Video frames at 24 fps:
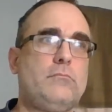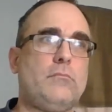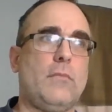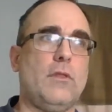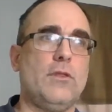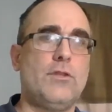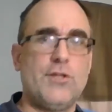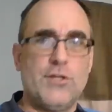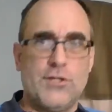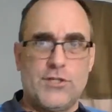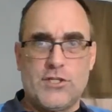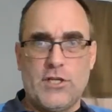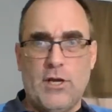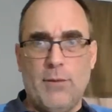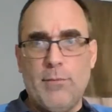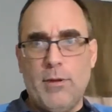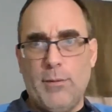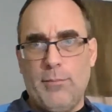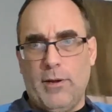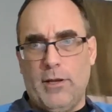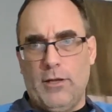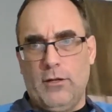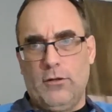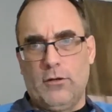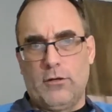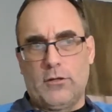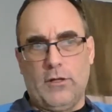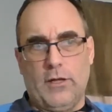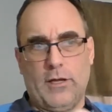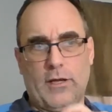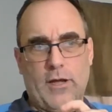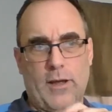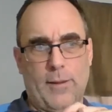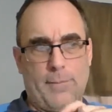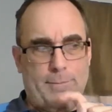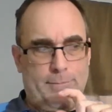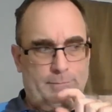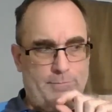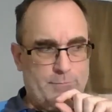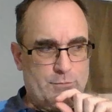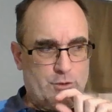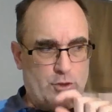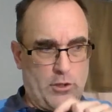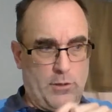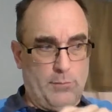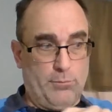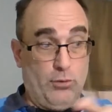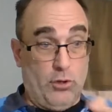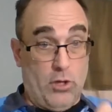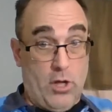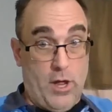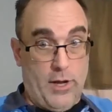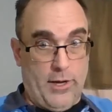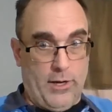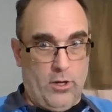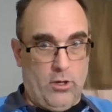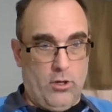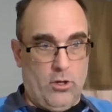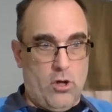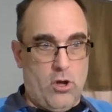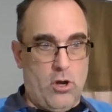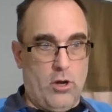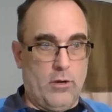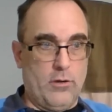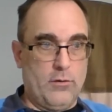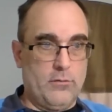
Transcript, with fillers: to some, it might look like I'm sort of plodding along,